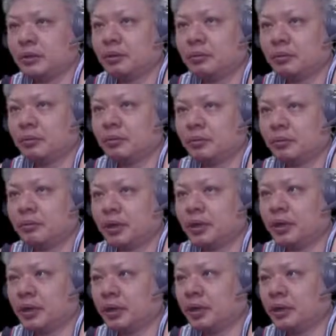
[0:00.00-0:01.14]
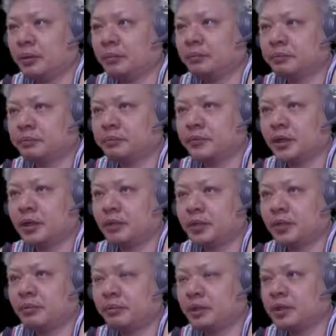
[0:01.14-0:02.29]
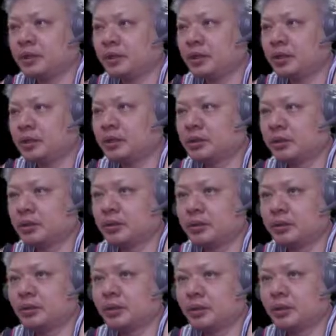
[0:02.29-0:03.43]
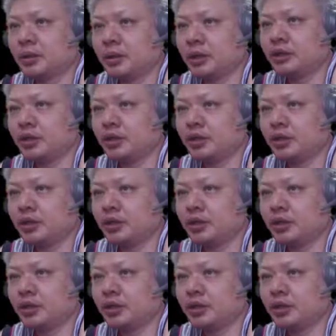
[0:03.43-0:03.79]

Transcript: Red E7 plus 6. Check.